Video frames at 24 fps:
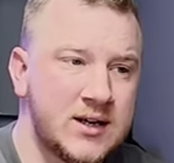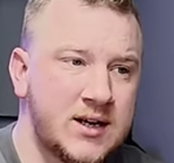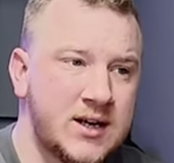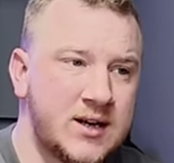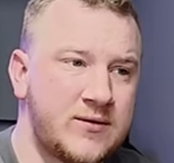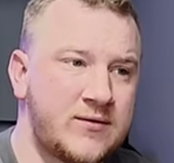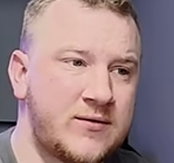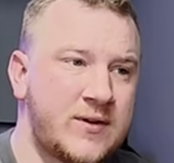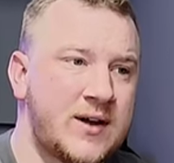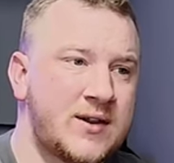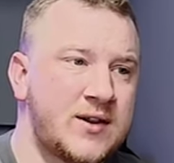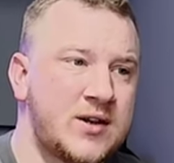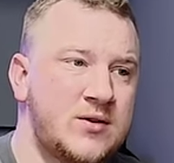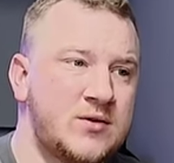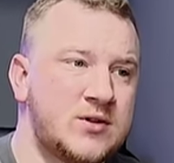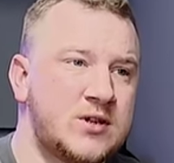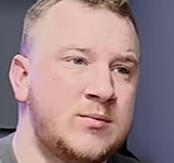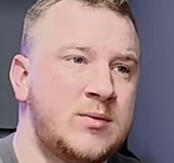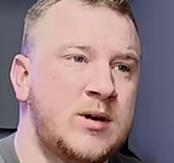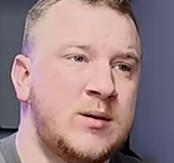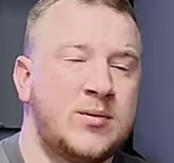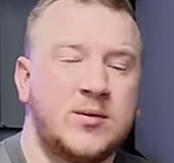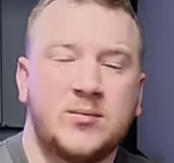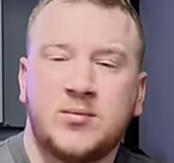In fact, there used to
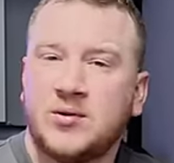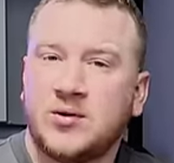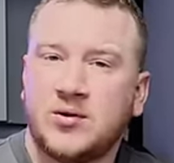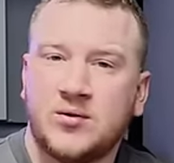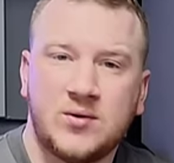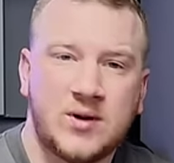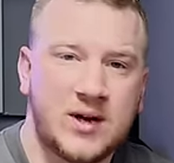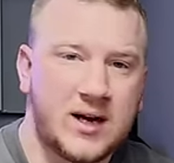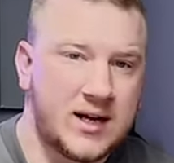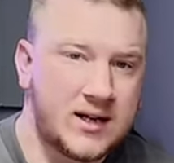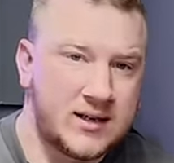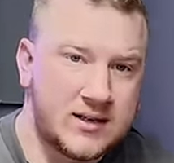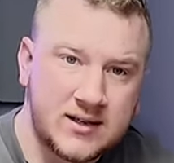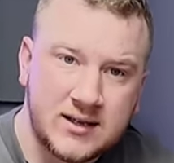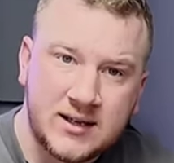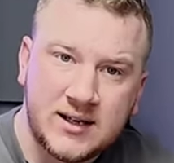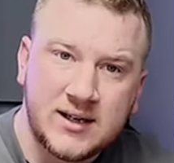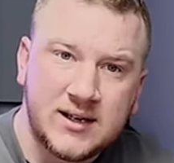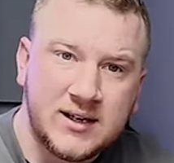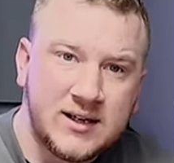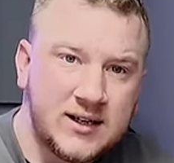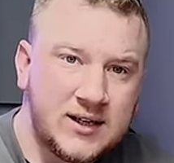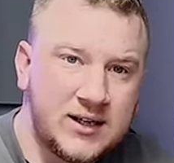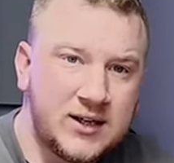be people who had,
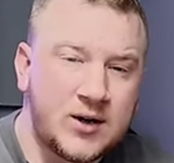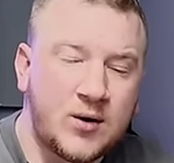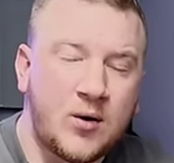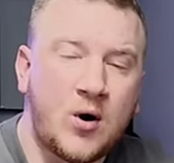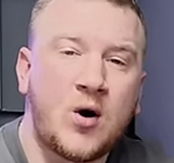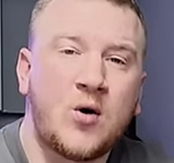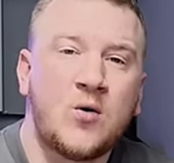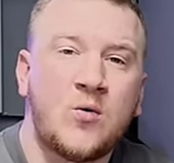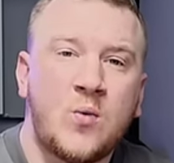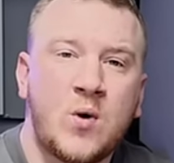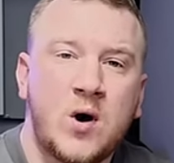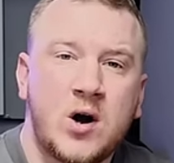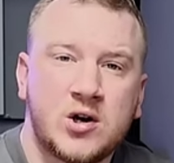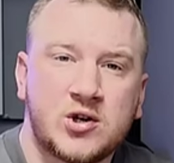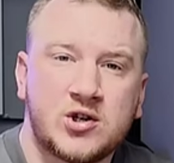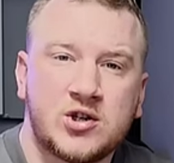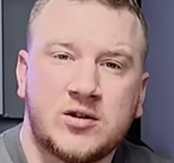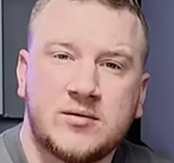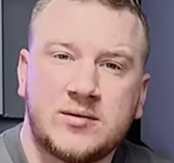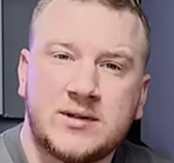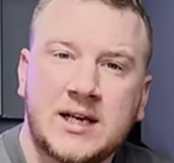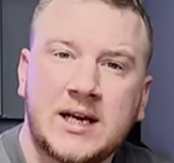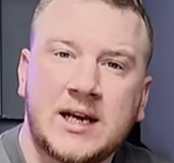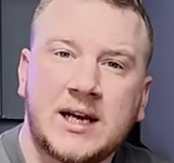you know, whole
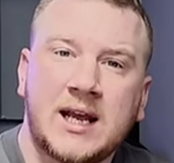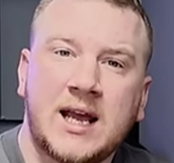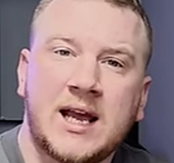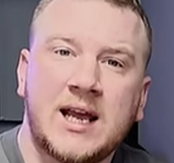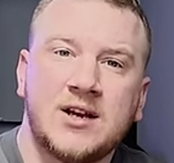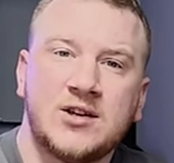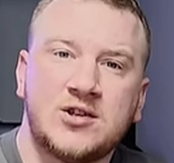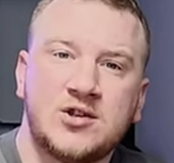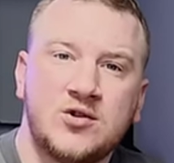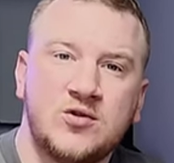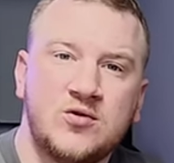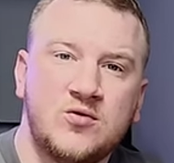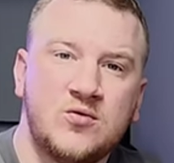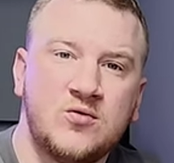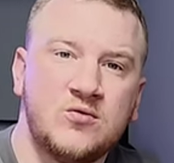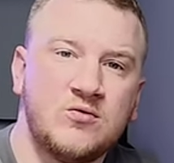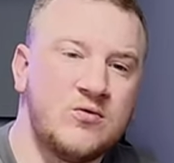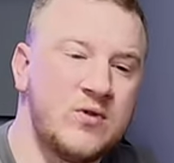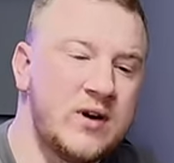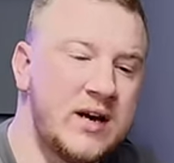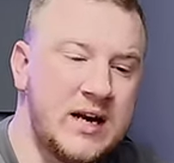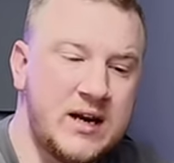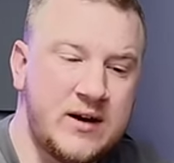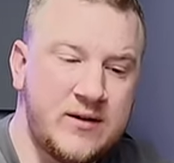workshops dedicated to
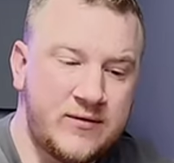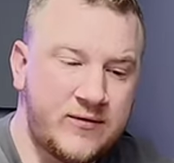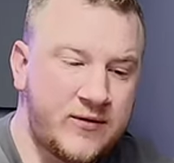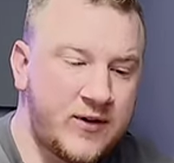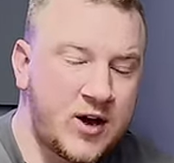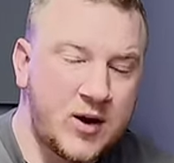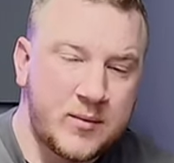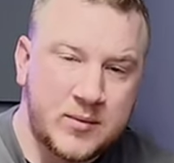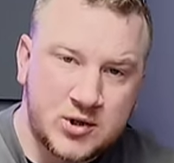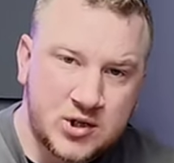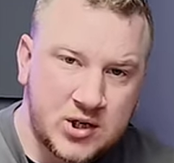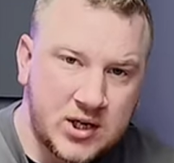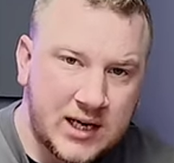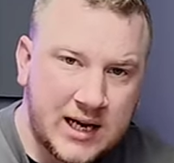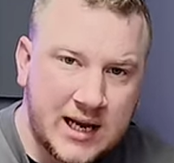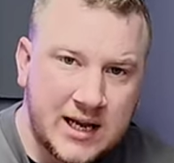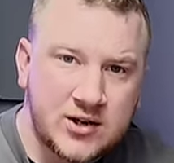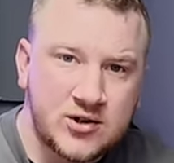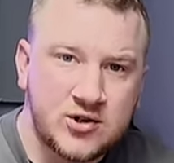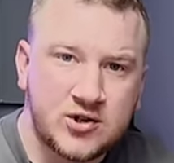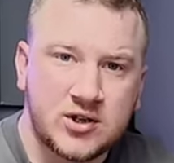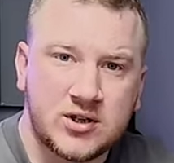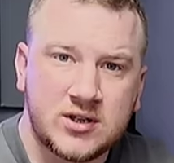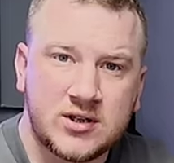refurbishing
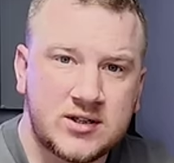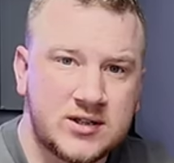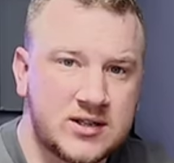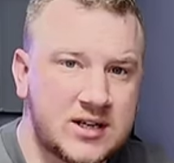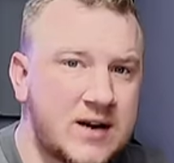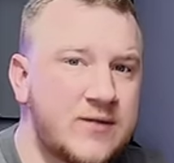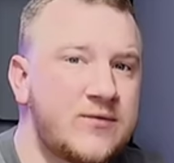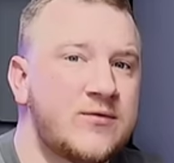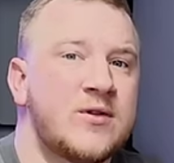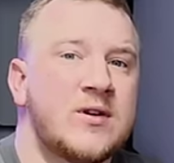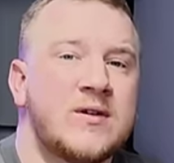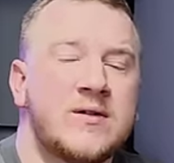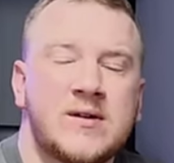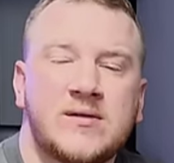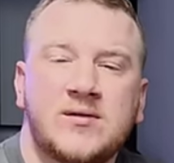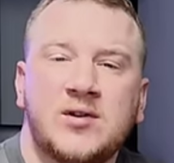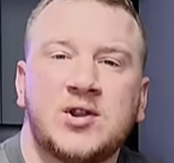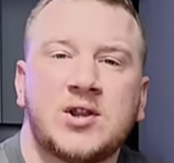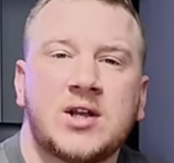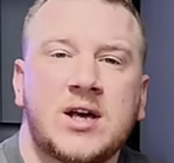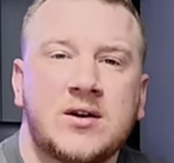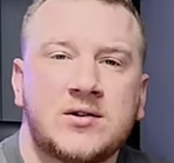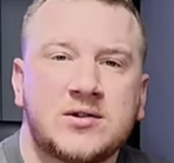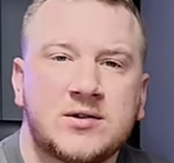engines every
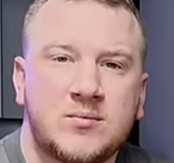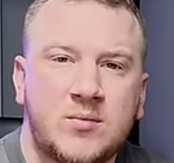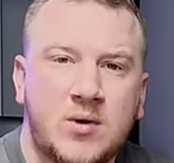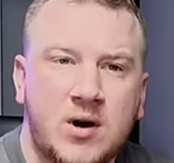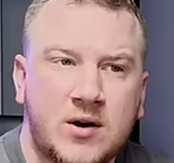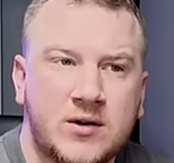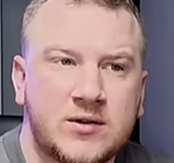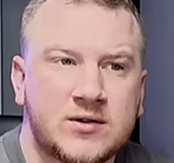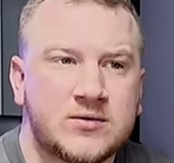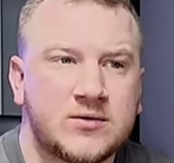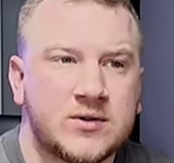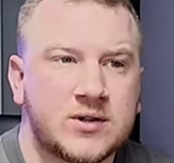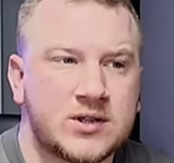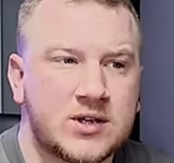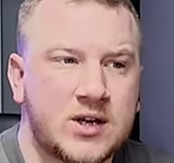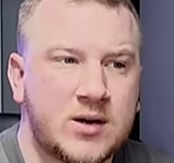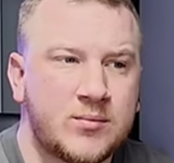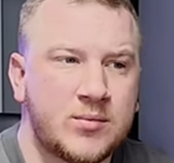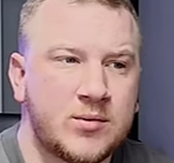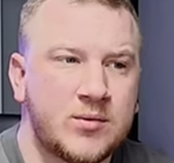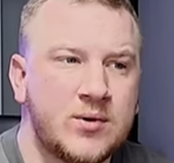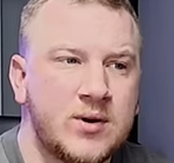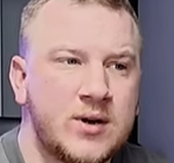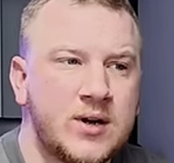50,000 miles, for
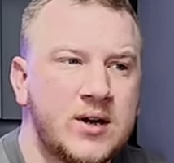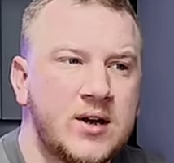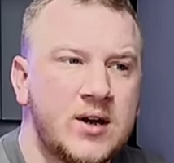example.